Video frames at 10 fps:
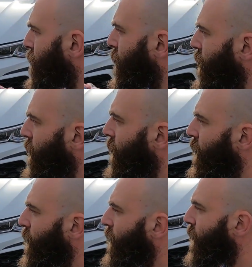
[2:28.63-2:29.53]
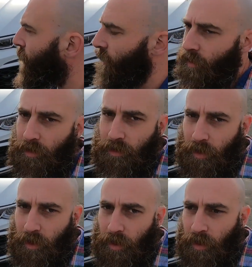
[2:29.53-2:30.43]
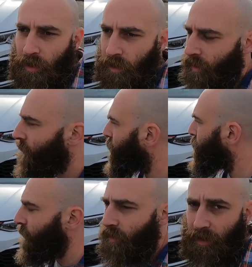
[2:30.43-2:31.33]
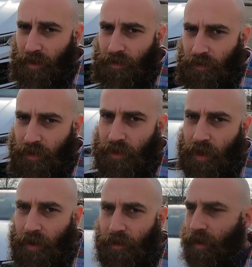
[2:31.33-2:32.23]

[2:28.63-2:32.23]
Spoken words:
mine, and it's definitely a nice feature to have at